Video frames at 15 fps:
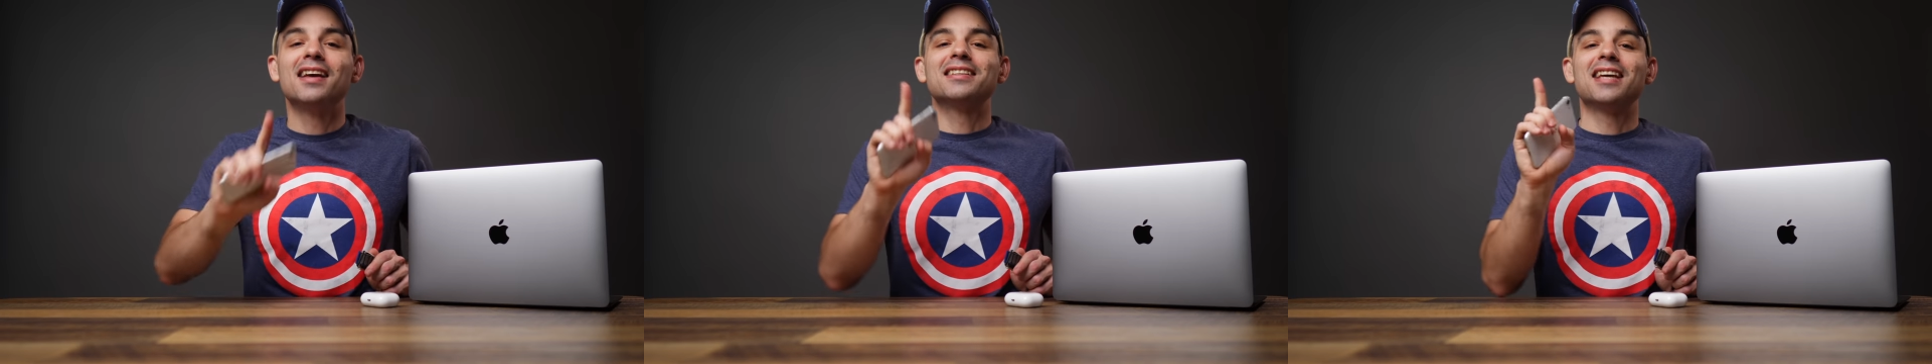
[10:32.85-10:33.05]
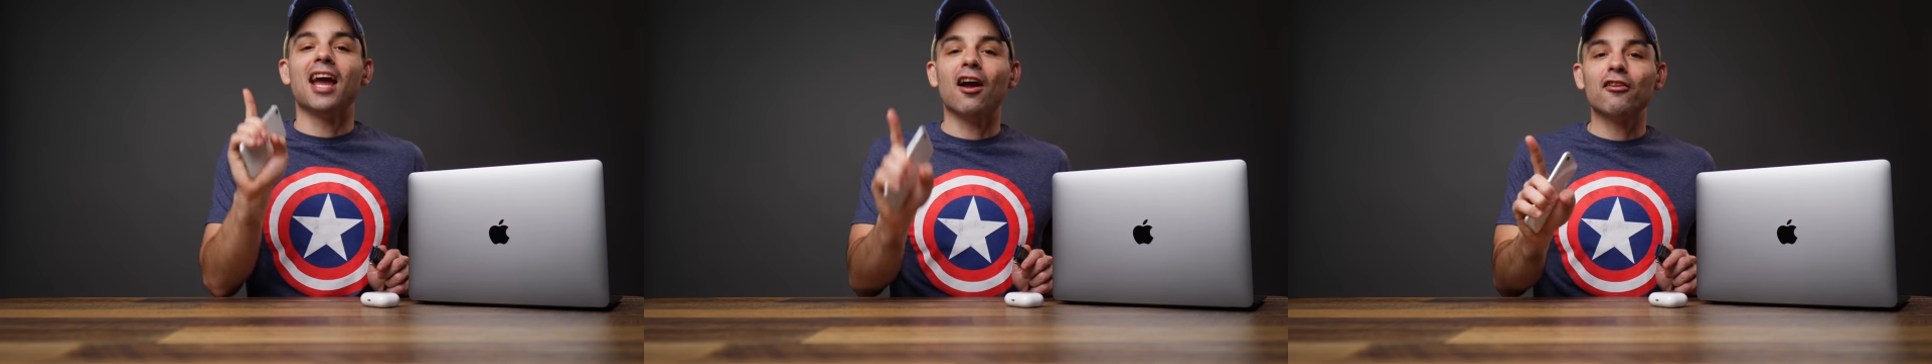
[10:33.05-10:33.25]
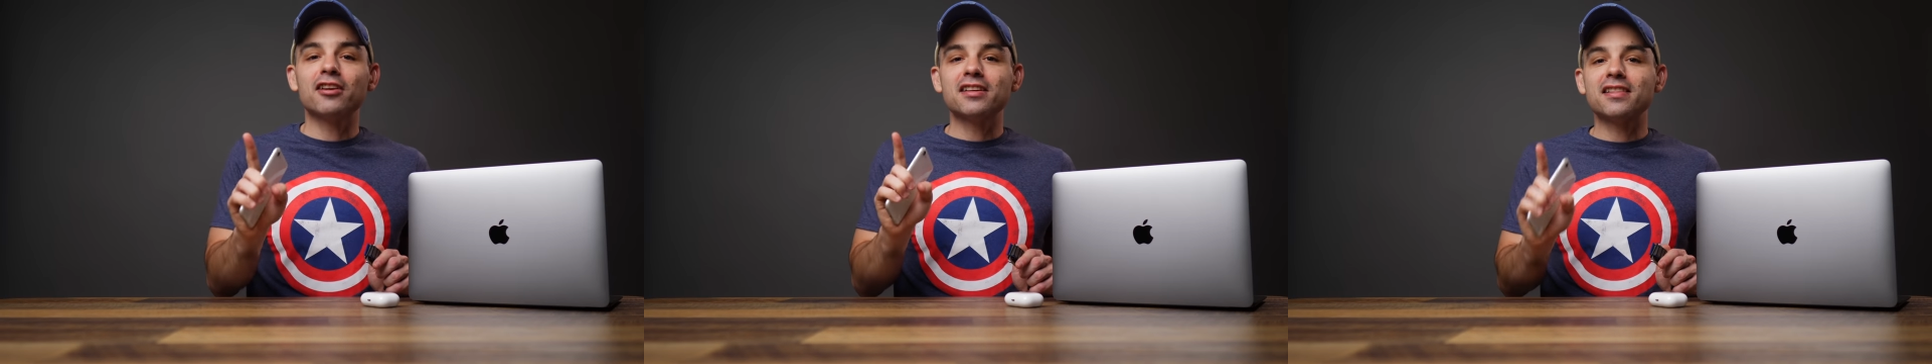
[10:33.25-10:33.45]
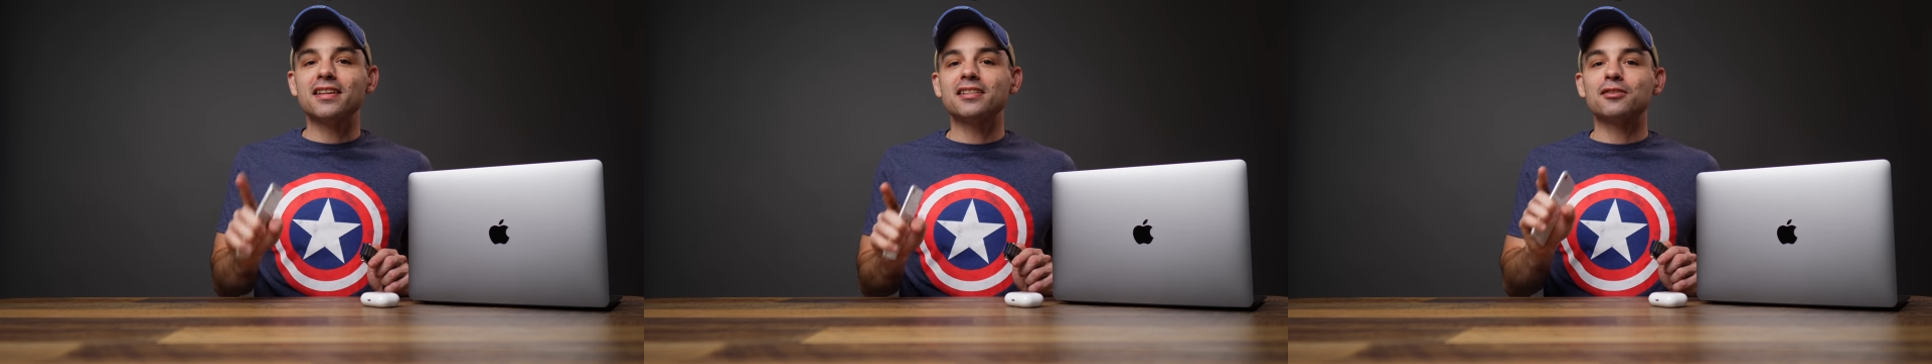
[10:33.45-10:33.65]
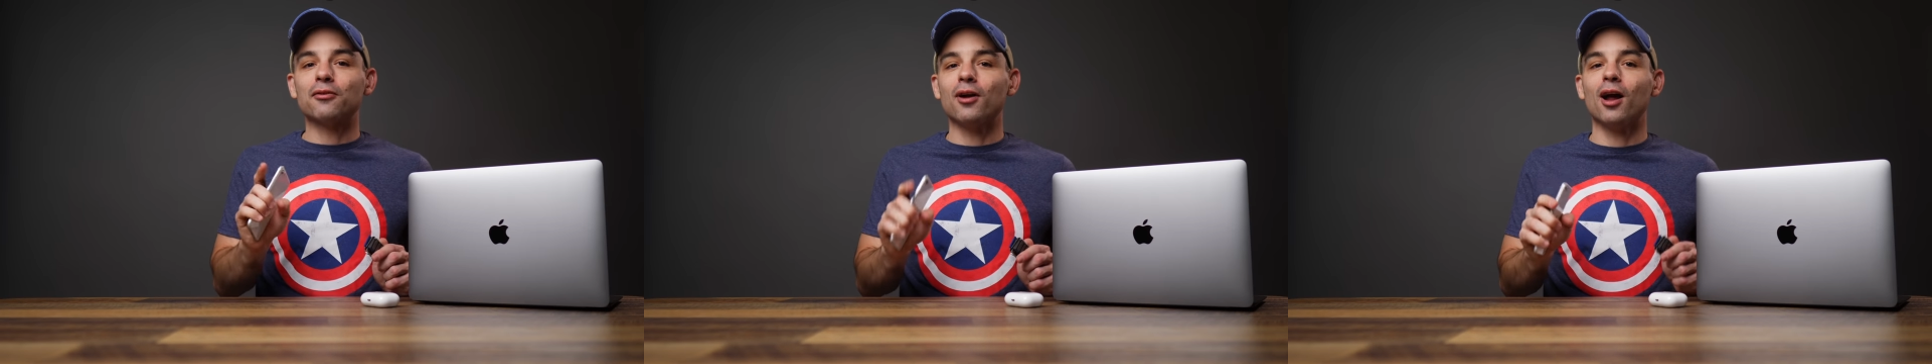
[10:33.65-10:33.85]
carrying
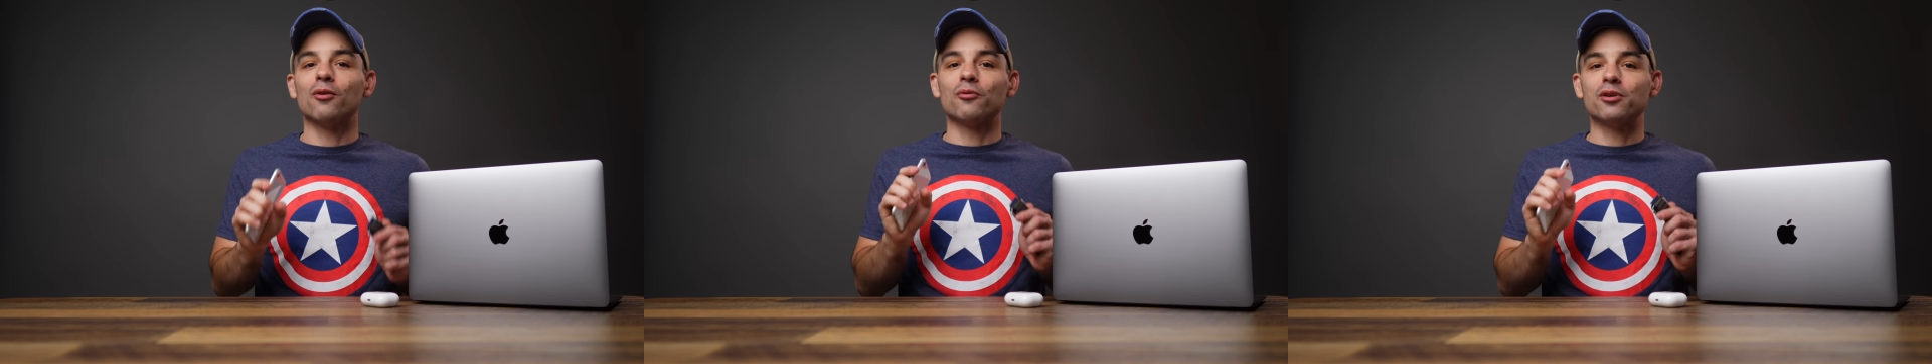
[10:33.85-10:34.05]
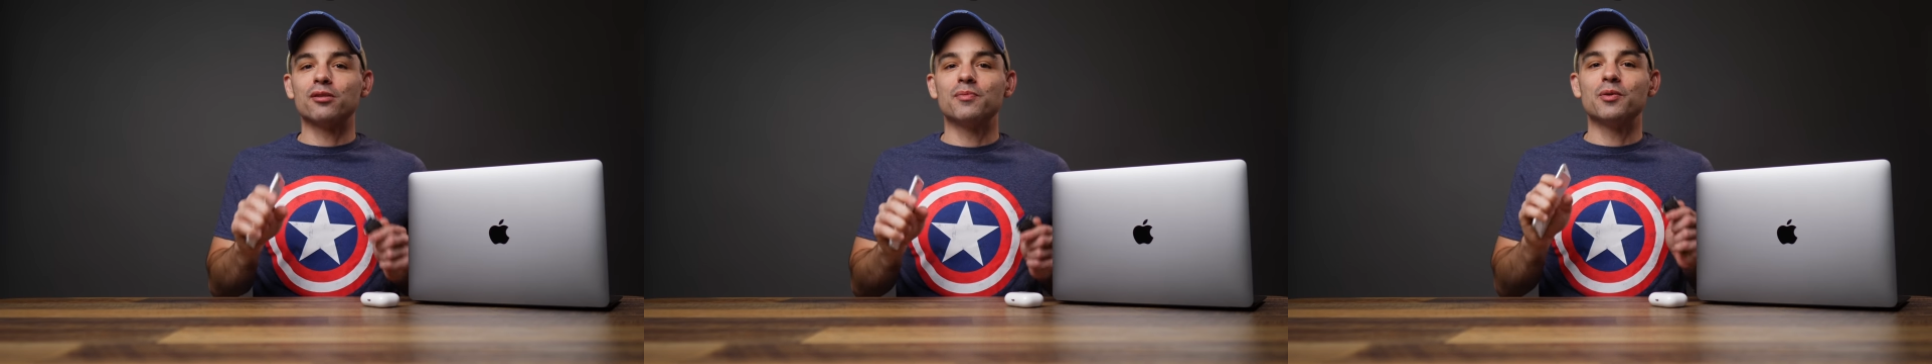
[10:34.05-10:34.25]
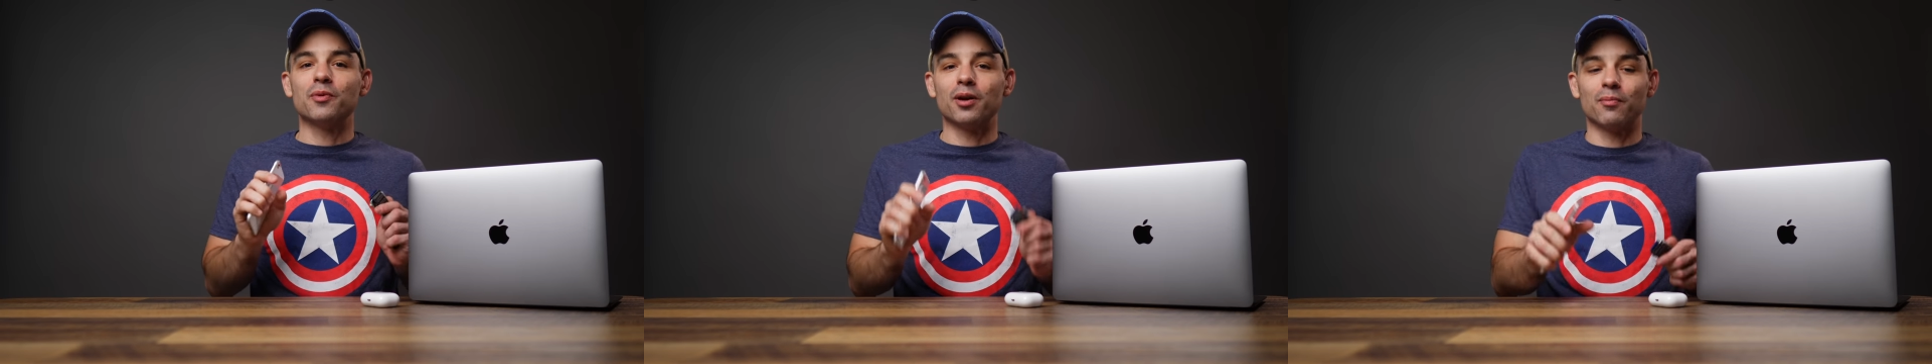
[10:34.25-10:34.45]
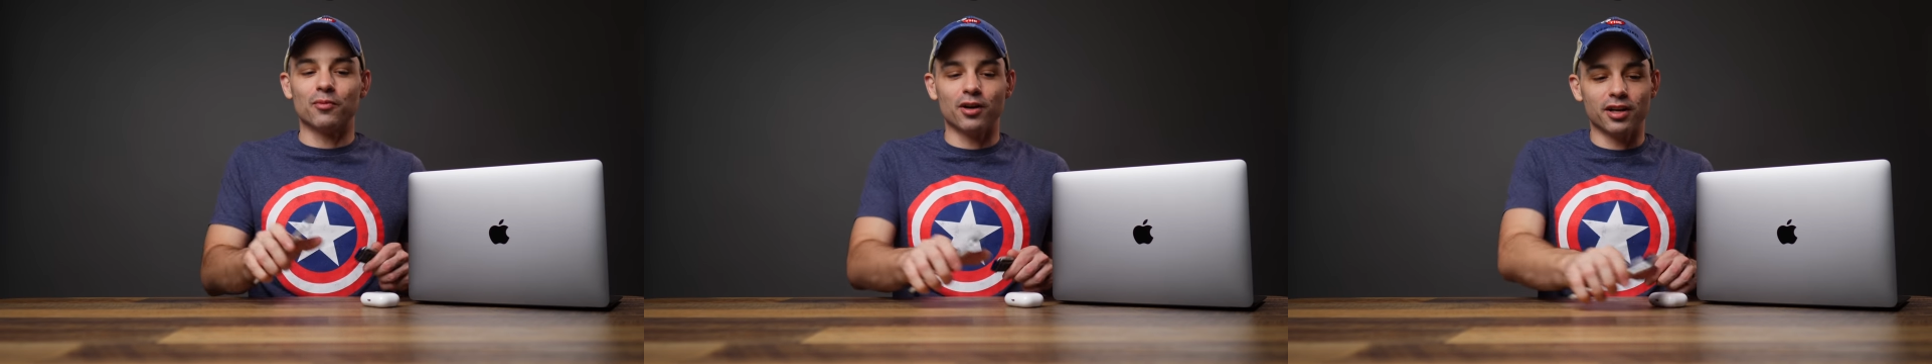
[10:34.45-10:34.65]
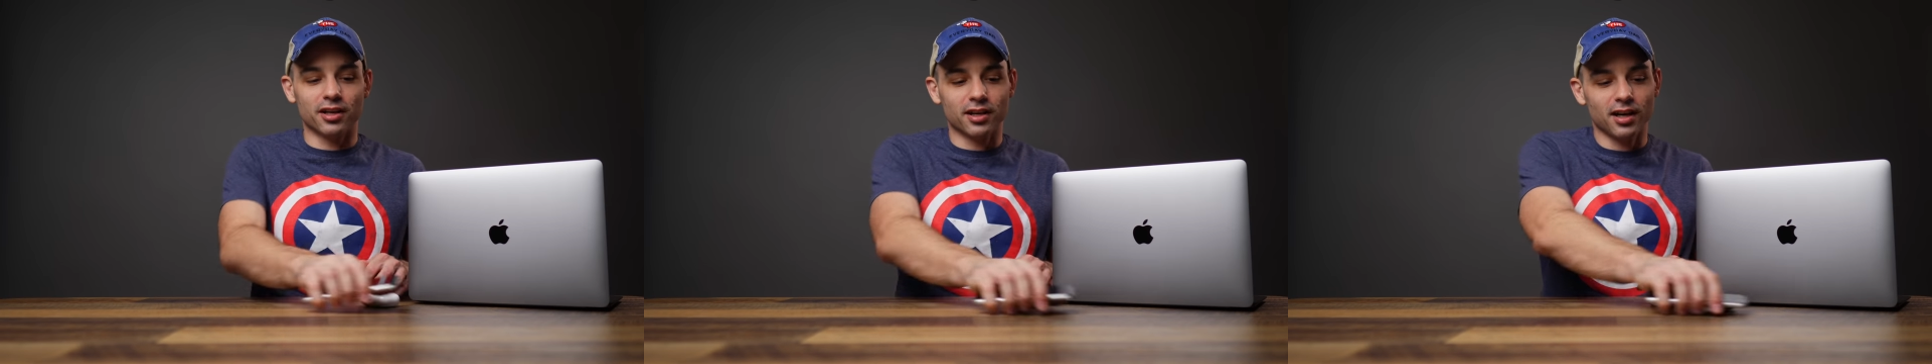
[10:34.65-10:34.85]
things around with me when I'm
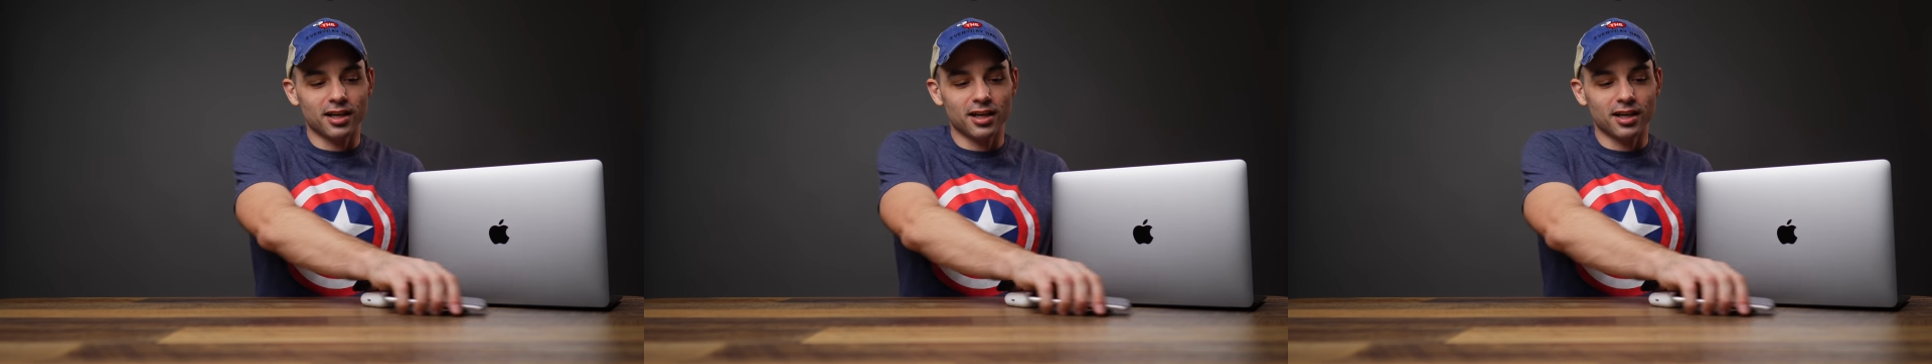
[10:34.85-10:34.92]
running.